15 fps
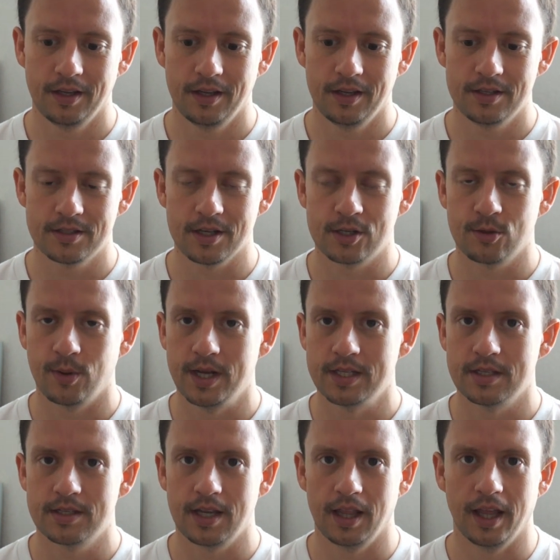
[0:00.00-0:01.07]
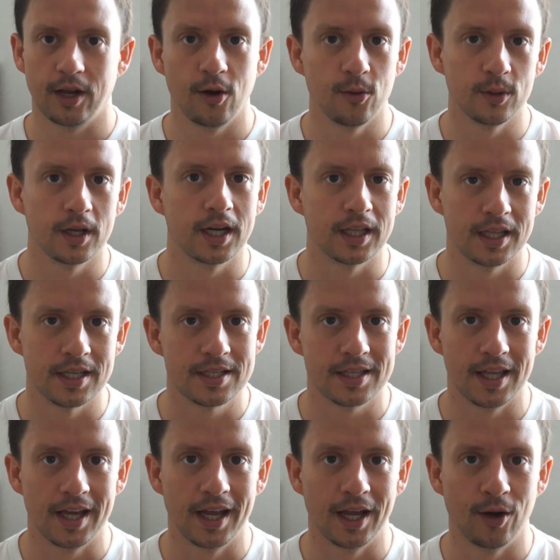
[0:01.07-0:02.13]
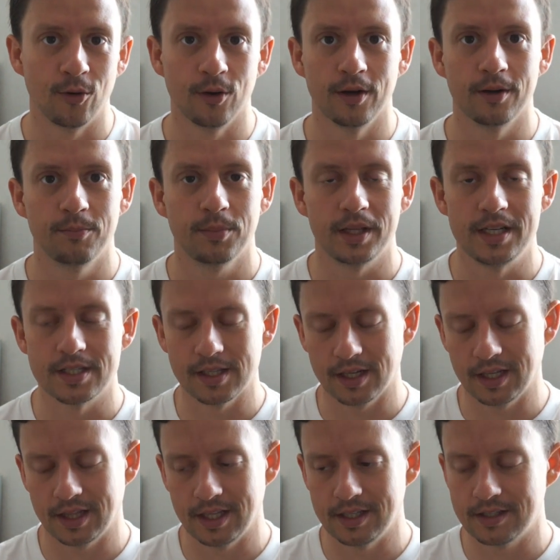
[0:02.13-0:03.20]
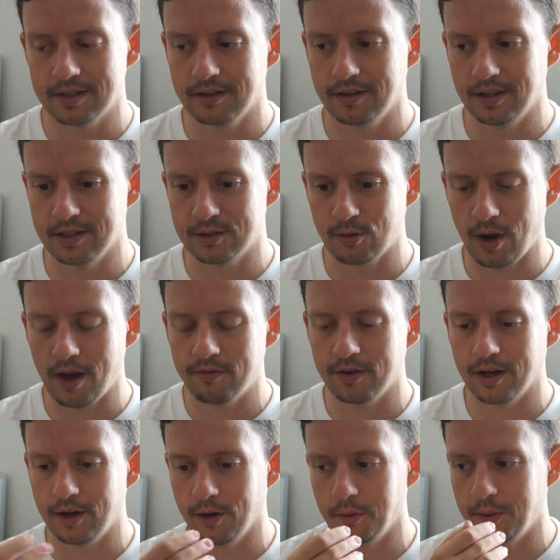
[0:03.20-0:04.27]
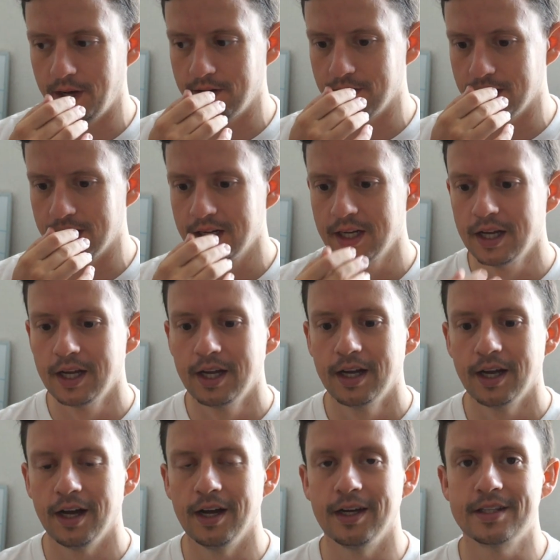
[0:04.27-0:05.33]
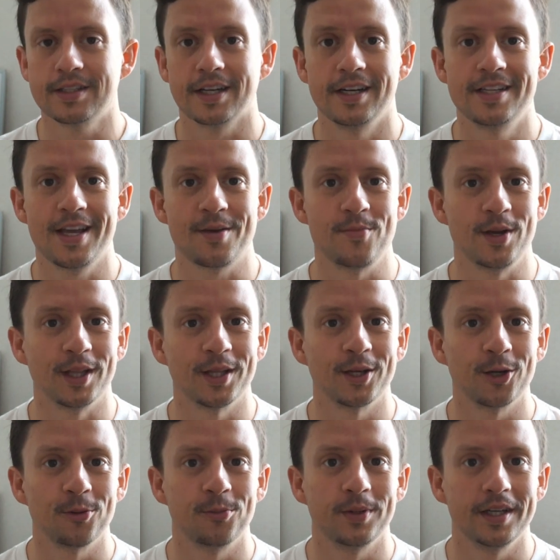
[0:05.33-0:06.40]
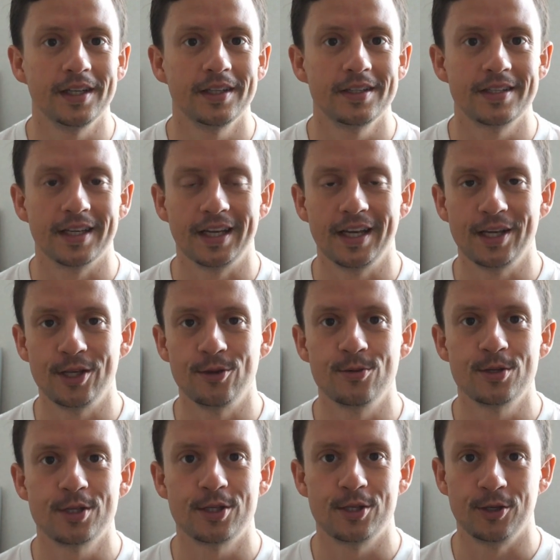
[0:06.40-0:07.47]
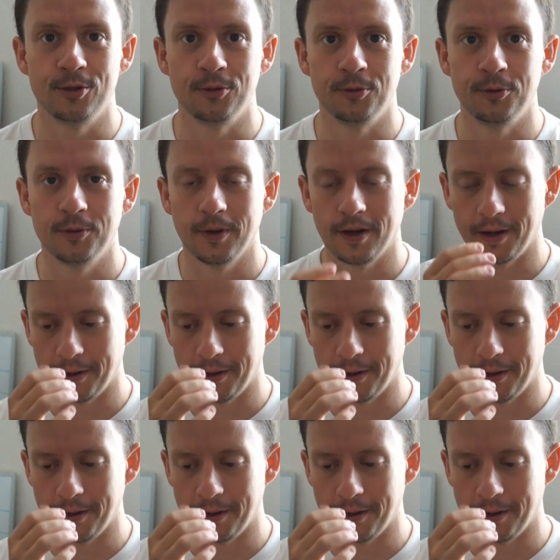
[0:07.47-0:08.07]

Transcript: in such a way as to say like, oh, look at this thing, or please look at this graphic or whatever. It's going to take me a little bit to get used to,